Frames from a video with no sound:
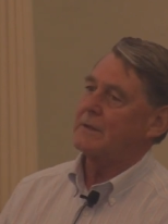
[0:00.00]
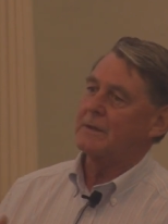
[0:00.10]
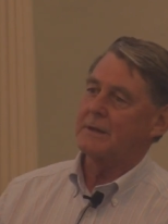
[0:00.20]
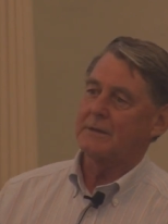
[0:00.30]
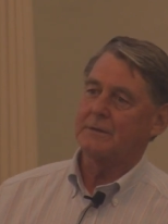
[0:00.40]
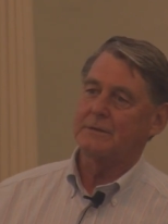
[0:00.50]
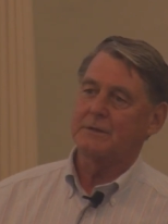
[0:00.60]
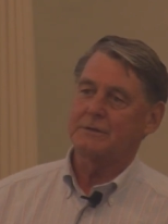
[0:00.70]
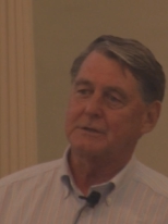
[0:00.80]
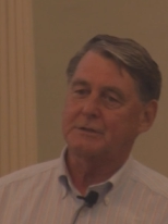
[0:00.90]
they, they
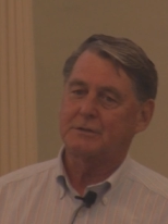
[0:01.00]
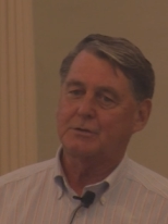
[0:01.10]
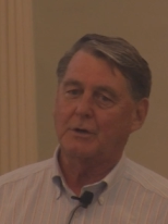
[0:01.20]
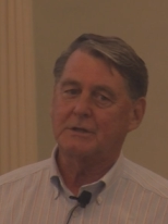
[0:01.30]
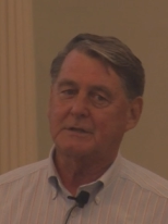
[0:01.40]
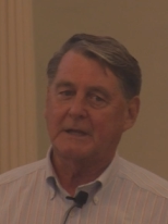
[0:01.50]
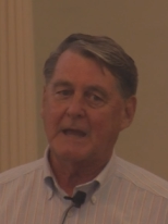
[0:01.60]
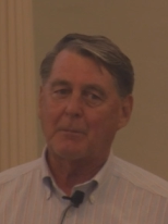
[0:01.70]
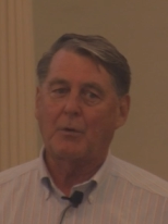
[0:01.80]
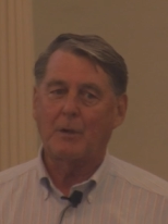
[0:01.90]
this, this, choice at
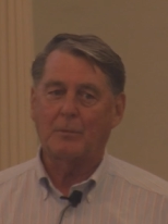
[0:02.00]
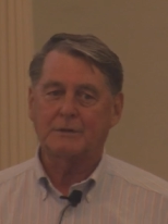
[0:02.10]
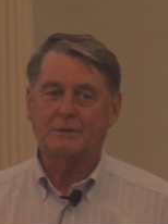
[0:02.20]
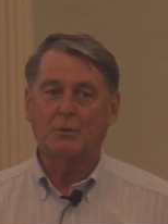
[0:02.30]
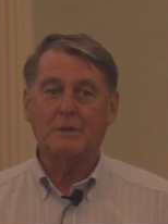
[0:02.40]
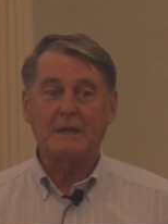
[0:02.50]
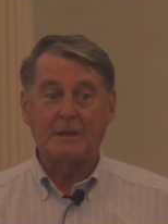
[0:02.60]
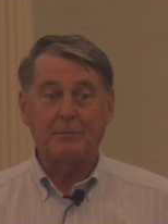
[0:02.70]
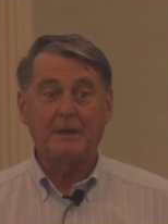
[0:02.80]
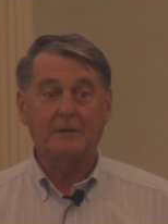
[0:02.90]
that point was, do we
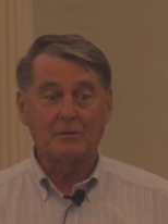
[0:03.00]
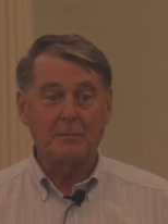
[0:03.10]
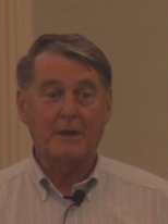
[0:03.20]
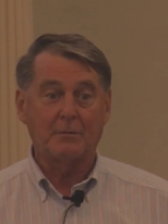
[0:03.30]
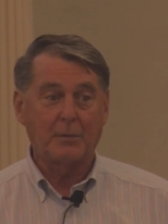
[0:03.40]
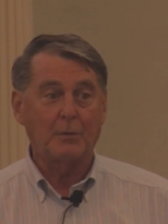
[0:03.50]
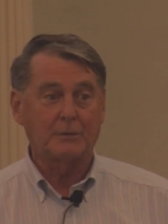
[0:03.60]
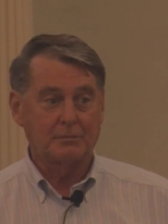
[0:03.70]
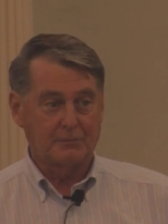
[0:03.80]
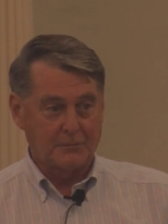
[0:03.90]
need a bigger and better
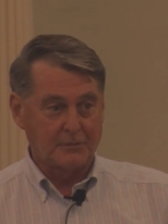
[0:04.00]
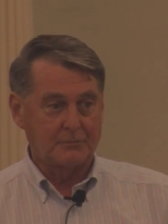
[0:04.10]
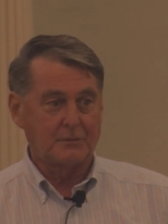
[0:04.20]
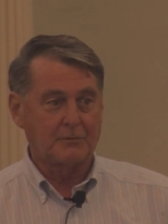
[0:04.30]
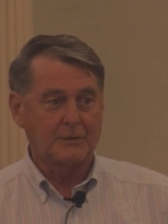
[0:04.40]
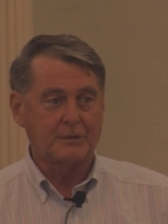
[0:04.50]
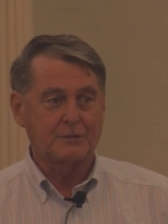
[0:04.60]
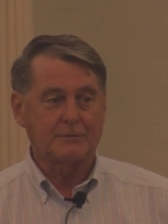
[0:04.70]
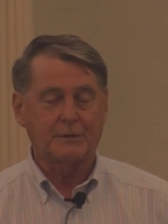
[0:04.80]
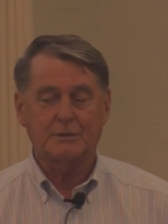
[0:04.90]
boat for, for, the,
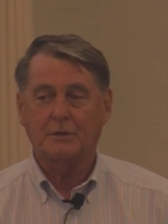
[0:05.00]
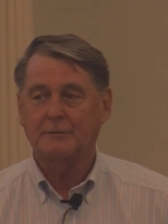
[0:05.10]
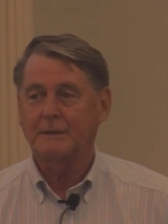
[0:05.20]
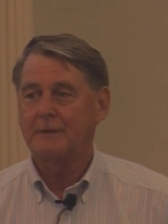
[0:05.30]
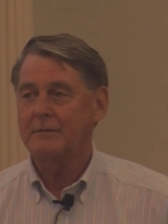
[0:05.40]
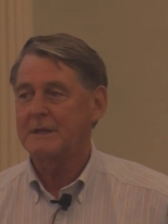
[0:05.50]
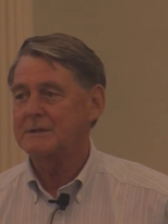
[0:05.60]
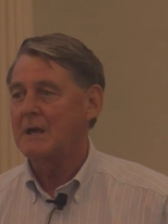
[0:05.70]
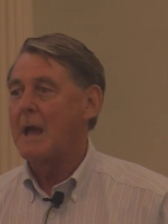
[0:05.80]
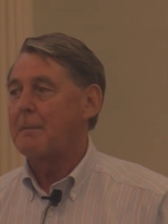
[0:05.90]
for the children? And they
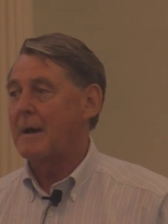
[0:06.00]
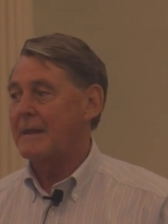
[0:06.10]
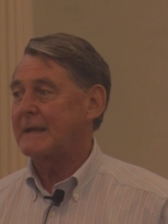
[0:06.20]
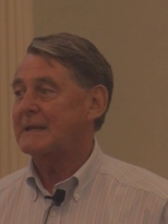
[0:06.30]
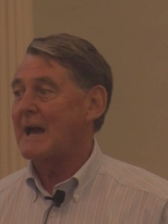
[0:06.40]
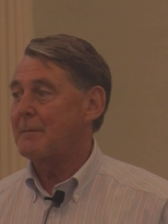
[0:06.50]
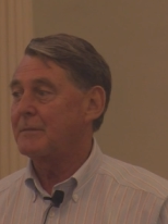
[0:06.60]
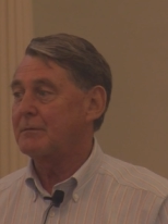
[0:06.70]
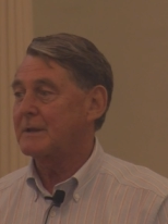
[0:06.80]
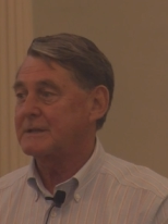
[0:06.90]
realized by that
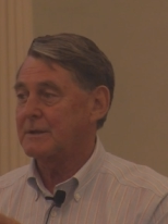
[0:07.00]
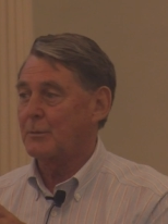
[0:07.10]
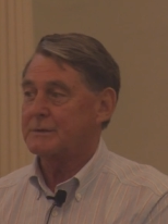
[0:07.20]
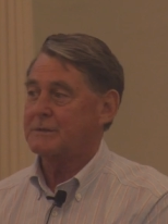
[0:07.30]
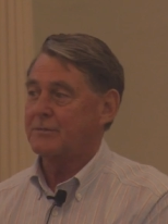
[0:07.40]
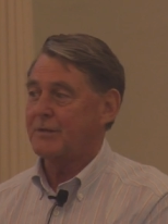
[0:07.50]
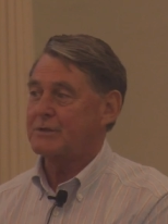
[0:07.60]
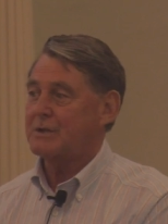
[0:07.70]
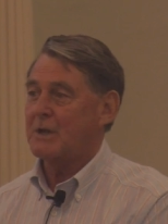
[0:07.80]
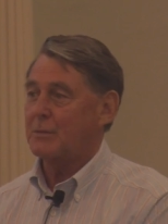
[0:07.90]
time, they realized because it was the
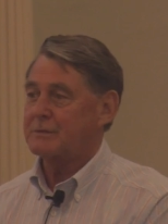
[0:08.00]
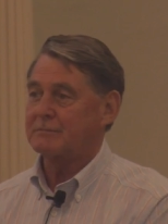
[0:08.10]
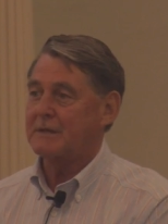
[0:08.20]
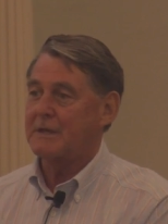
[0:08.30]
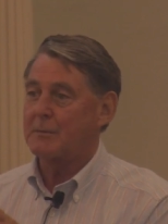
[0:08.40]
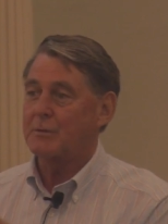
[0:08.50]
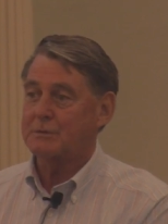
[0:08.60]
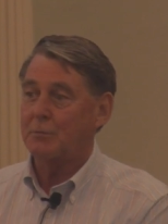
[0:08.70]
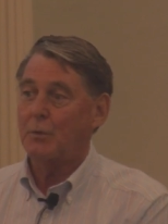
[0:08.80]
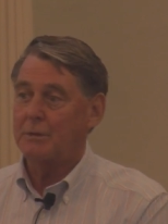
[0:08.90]
fresh air wasn't really the
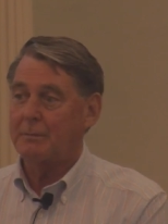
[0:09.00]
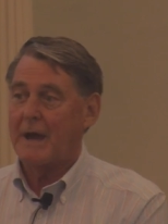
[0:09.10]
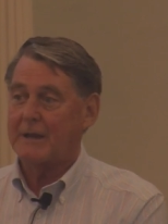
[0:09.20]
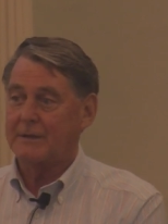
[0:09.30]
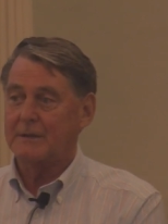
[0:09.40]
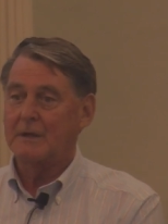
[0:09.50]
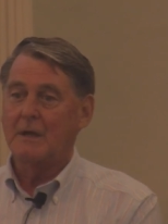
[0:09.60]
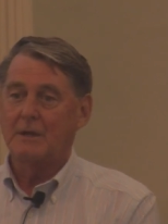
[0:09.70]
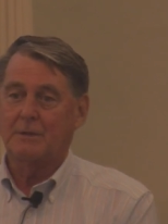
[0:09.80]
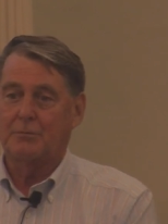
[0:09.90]
most important part of the,
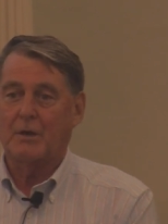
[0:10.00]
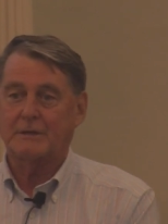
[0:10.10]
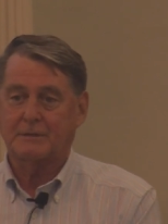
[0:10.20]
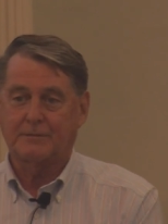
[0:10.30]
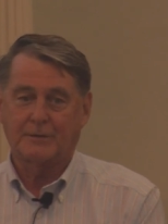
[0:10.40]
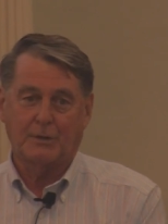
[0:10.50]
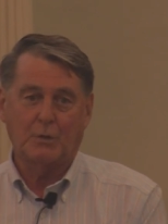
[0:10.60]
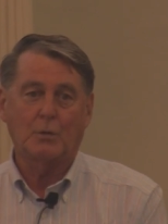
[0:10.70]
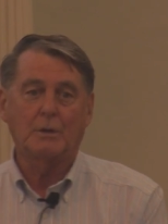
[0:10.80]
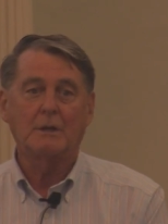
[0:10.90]
the process for the
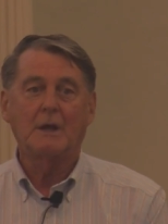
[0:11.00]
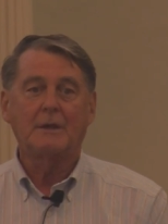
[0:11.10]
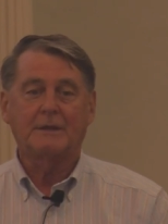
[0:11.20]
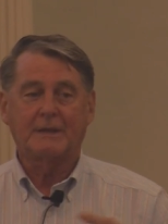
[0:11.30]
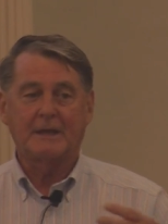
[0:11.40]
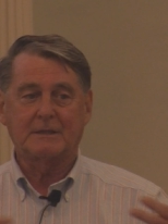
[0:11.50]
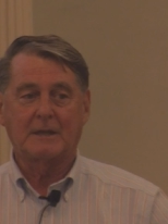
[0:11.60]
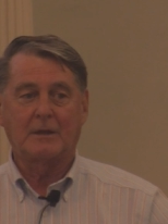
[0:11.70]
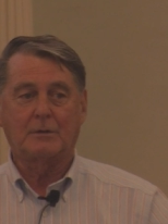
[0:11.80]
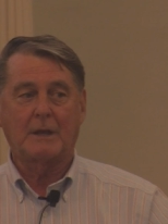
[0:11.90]
cure, that they,
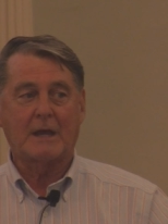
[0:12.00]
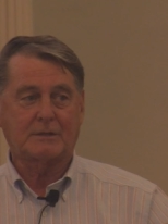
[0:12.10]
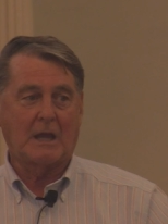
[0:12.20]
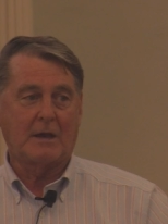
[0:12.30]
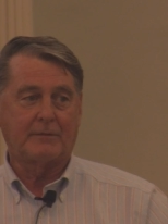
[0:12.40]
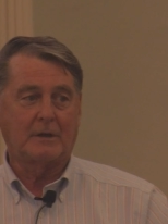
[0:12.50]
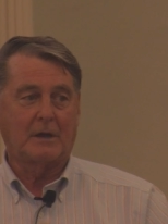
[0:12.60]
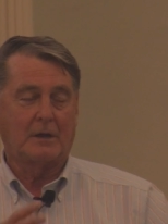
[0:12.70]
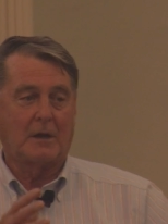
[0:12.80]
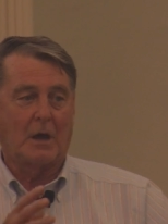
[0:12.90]
they could actually have
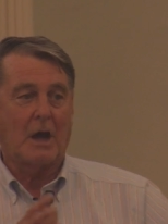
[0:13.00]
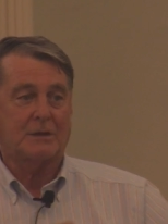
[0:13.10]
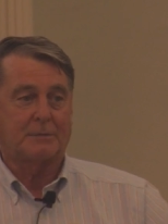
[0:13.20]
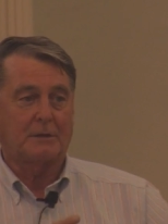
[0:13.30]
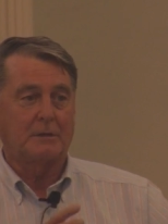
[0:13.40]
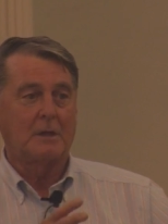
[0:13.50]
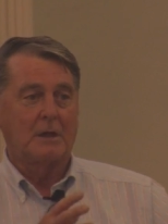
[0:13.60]
a, a hospital,